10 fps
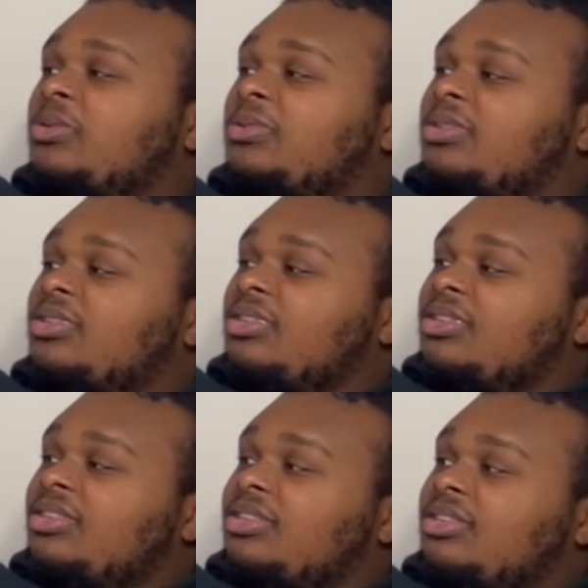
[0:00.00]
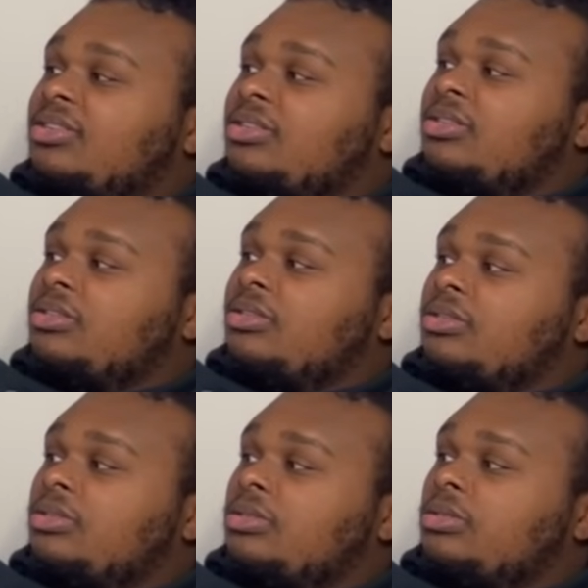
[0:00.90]

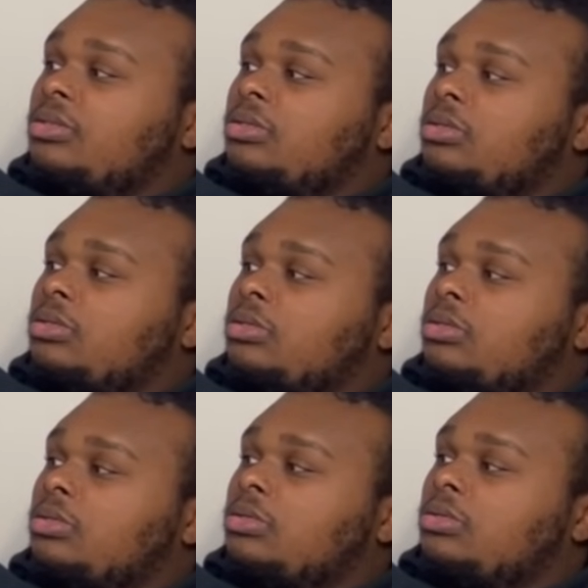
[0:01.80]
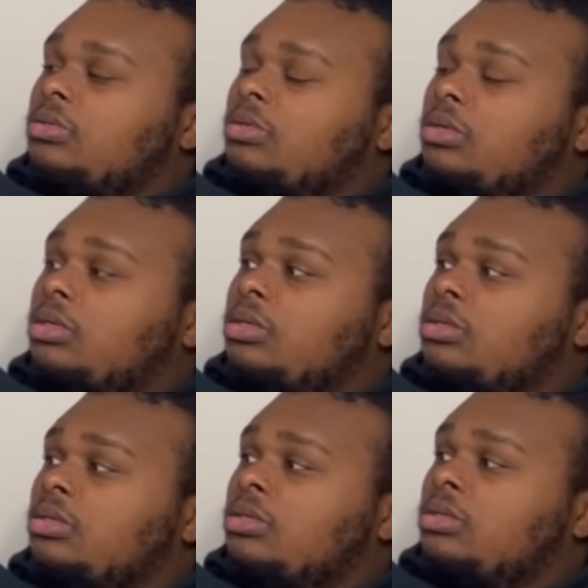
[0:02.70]

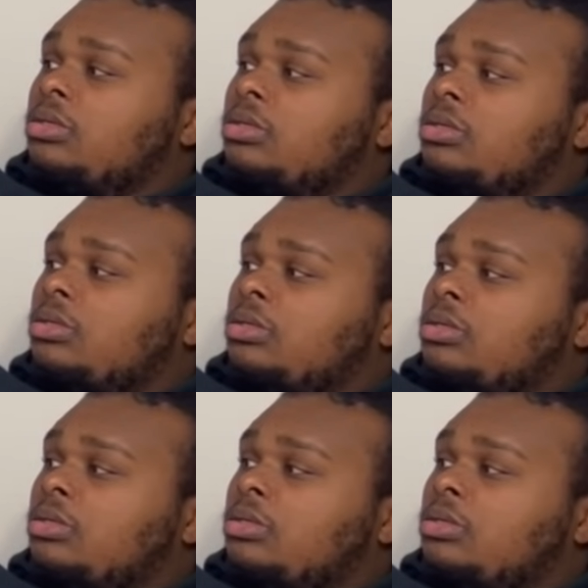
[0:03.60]
The person shown says nothing.